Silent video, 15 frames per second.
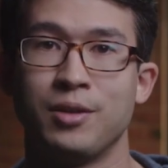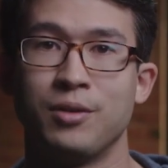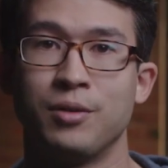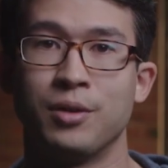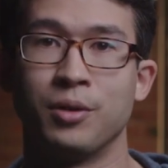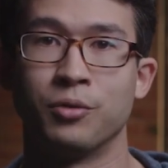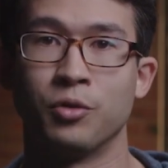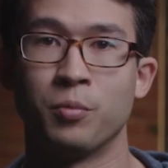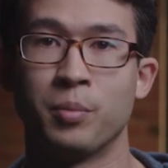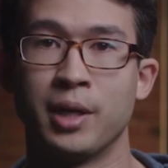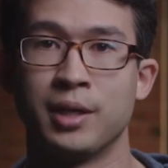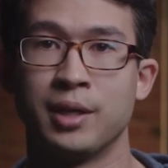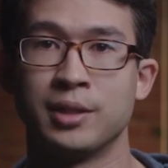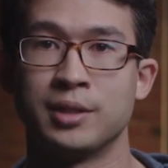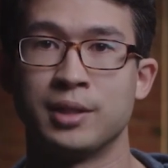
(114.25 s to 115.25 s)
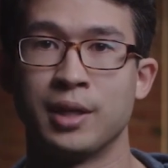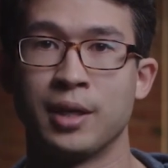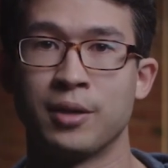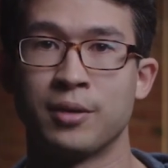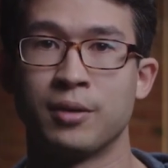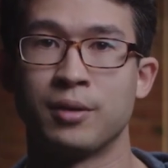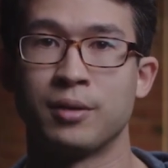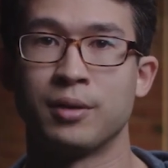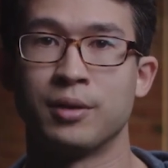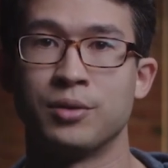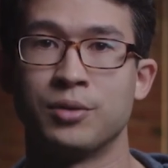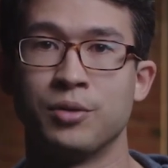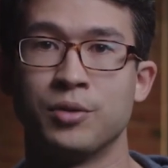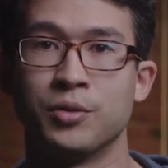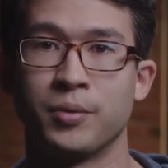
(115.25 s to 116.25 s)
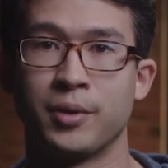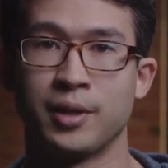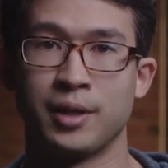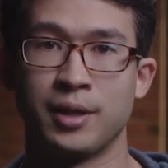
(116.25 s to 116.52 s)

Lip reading: You can group ideas together and choose where to